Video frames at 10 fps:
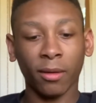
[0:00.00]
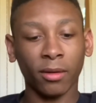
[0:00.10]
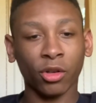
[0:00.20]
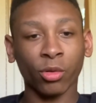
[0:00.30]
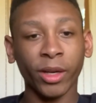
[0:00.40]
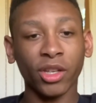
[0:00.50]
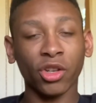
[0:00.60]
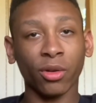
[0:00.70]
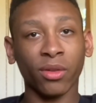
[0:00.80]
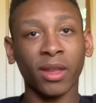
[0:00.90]

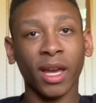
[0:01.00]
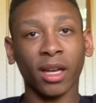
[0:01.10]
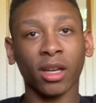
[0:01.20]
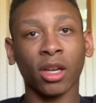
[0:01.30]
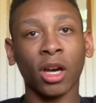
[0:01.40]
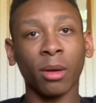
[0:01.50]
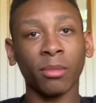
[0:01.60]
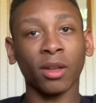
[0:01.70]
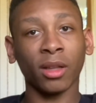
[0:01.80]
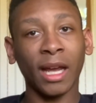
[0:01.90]
creatures that come
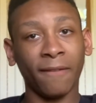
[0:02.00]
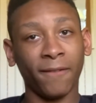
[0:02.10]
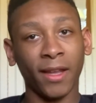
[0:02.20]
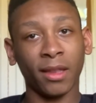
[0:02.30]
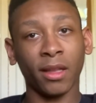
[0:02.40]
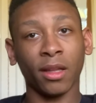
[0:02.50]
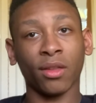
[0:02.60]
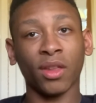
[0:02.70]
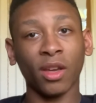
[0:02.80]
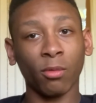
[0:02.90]
to life in the
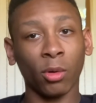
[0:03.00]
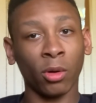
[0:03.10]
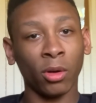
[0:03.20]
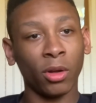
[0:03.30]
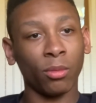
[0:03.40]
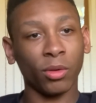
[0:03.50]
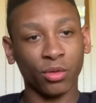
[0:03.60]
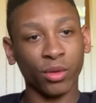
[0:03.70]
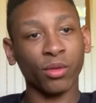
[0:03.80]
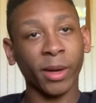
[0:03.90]
sequel, which
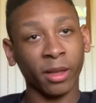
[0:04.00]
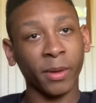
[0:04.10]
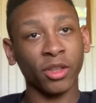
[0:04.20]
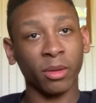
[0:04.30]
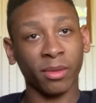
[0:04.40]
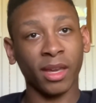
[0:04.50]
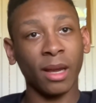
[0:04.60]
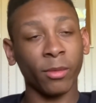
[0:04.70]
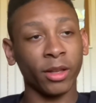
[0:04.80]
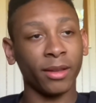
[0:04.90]
was directed by James
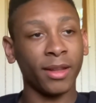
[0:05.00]
Cameron.